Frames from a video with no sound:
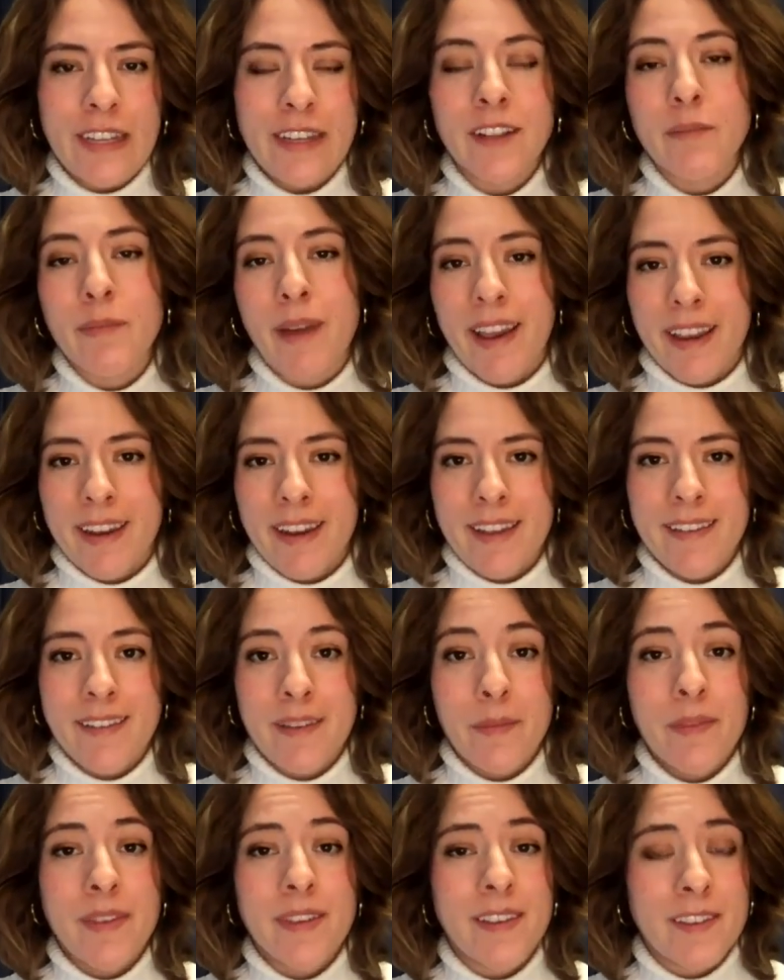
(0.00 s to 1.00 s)
legal
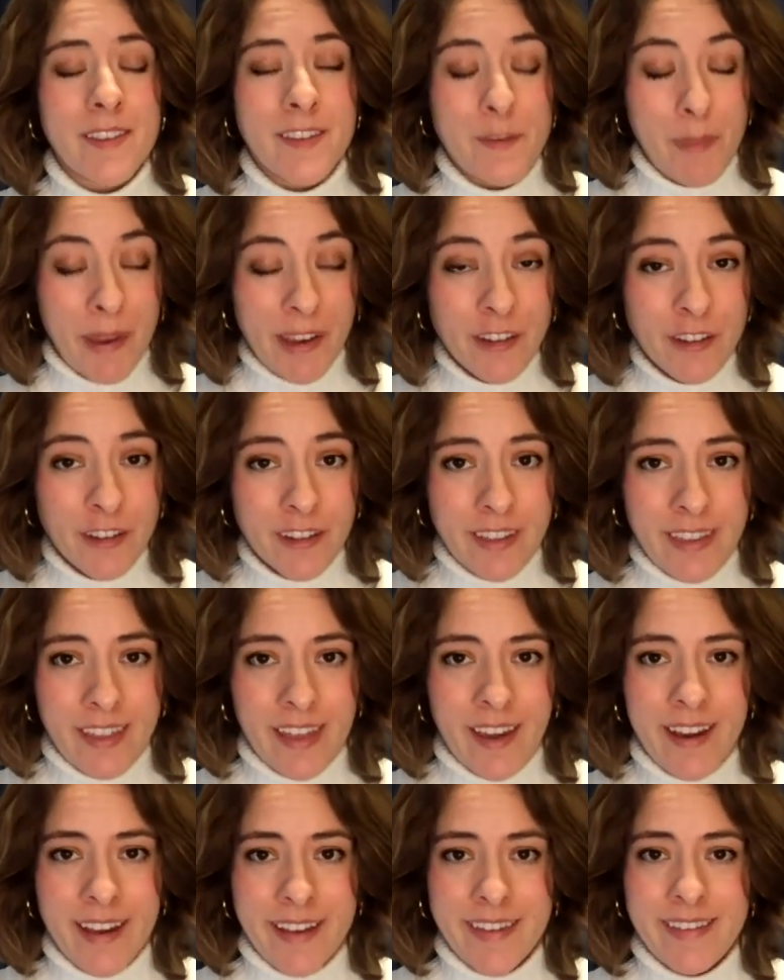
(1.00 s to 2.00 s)
mechanisms, especially
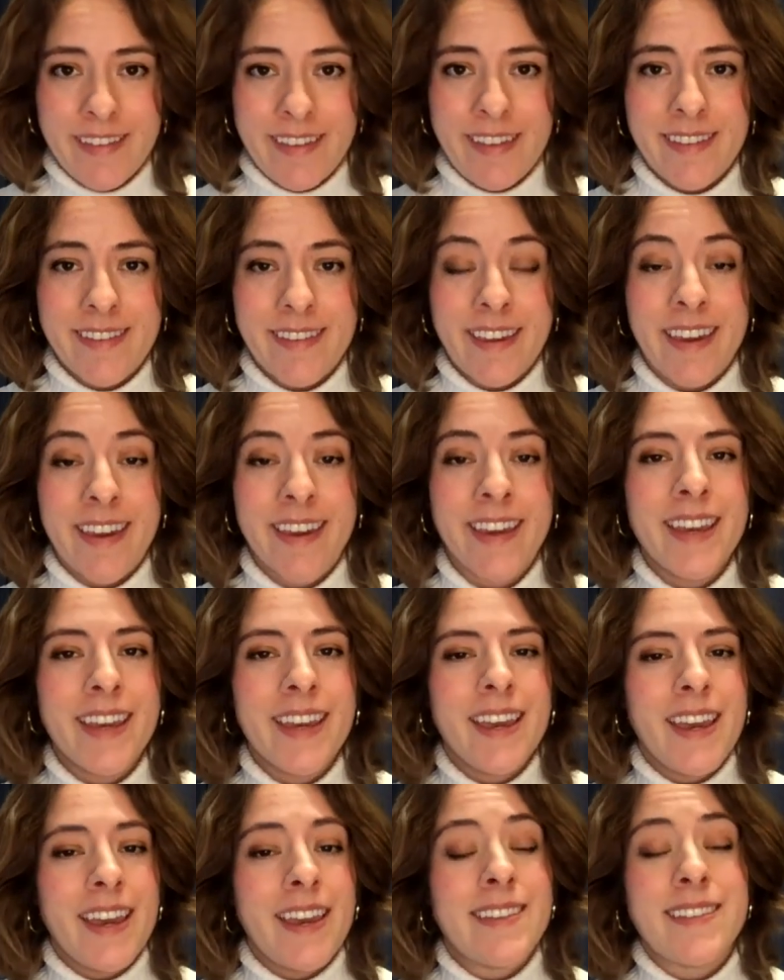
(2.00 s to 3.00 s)
the ICC,
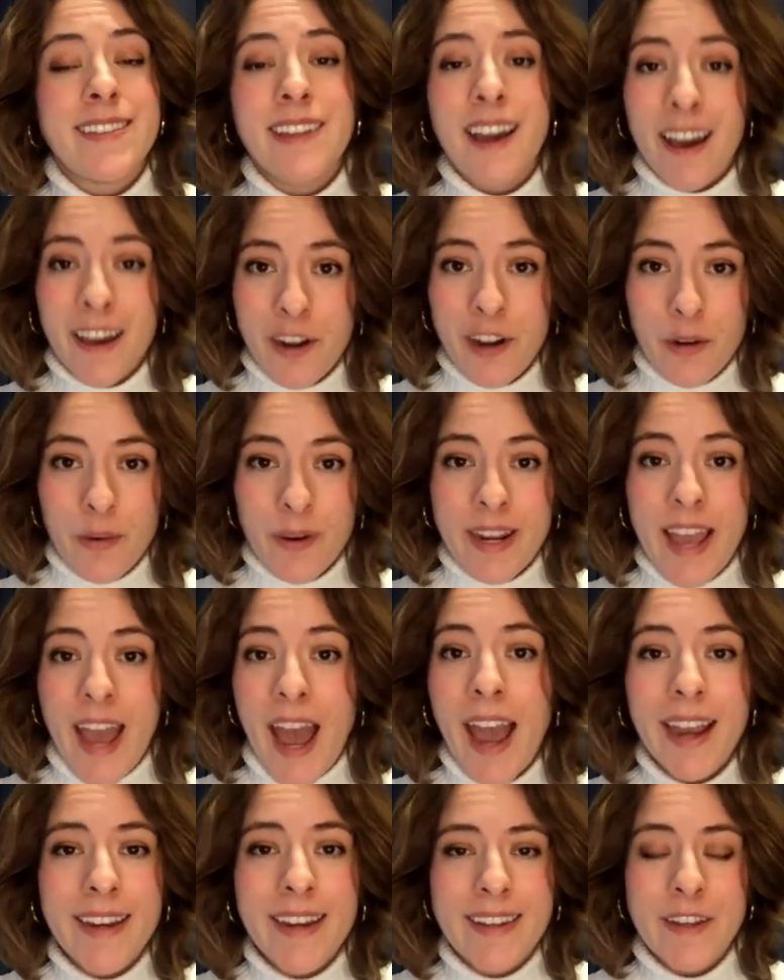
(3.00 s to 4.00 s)
is not a
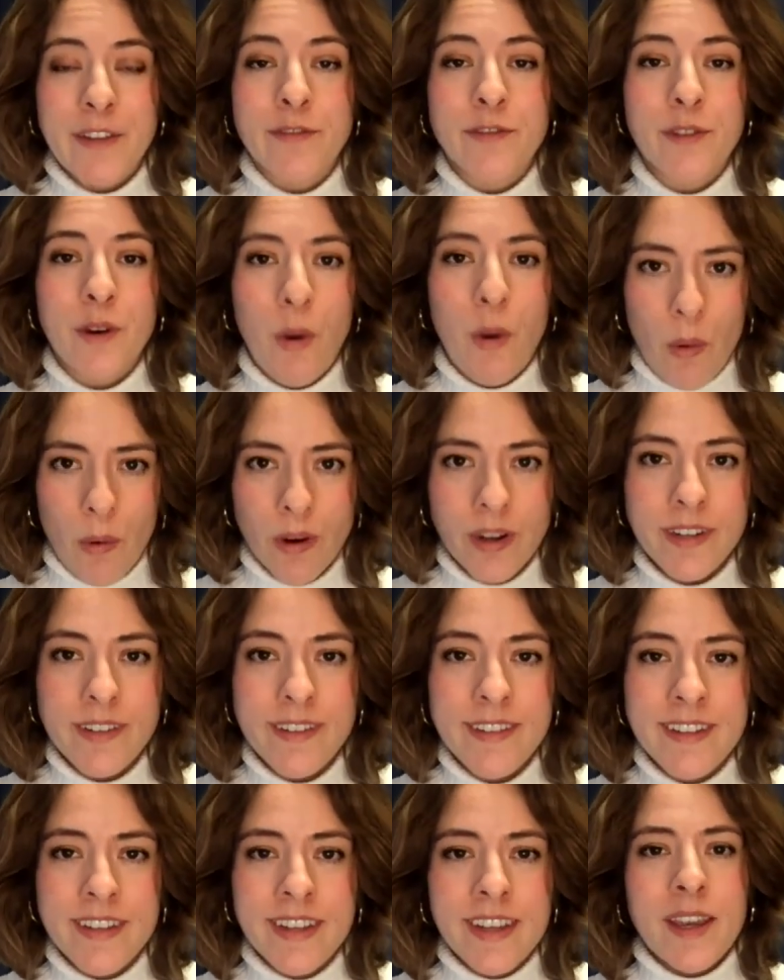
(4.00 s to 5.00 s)
reactive
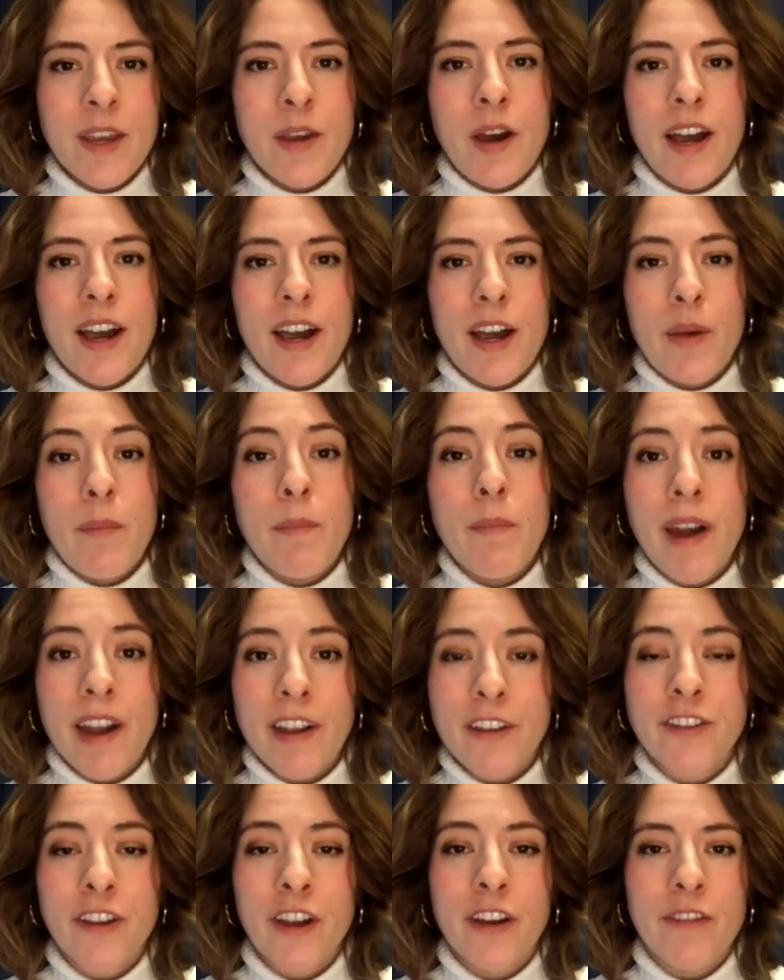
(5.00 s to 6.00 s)
court.
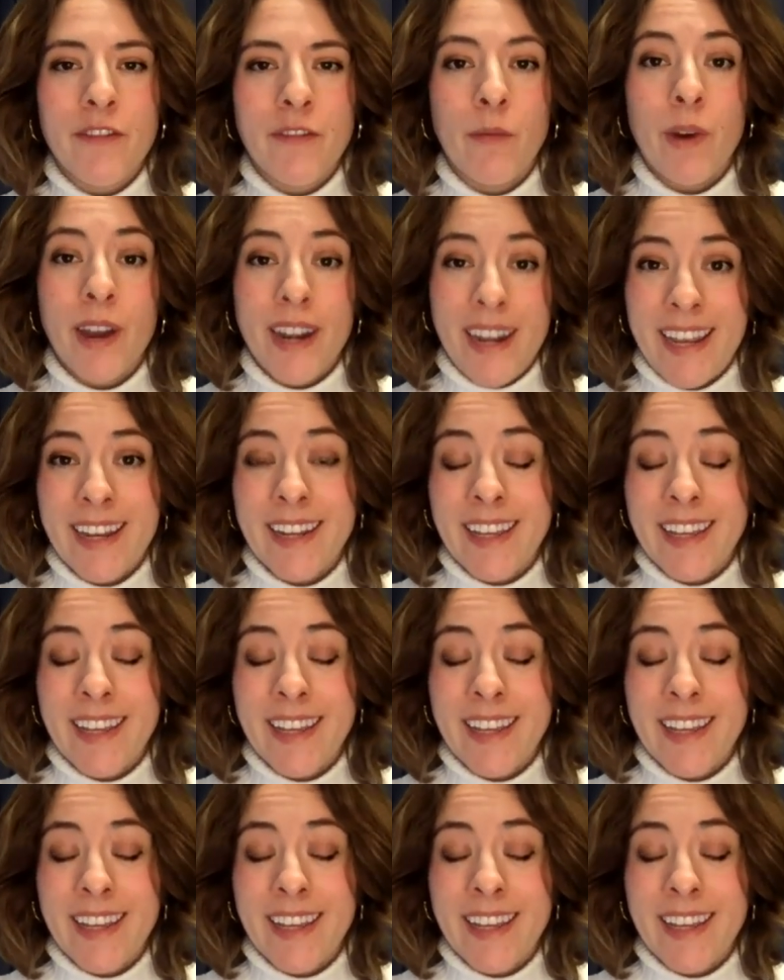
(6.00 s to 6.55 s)
Much of what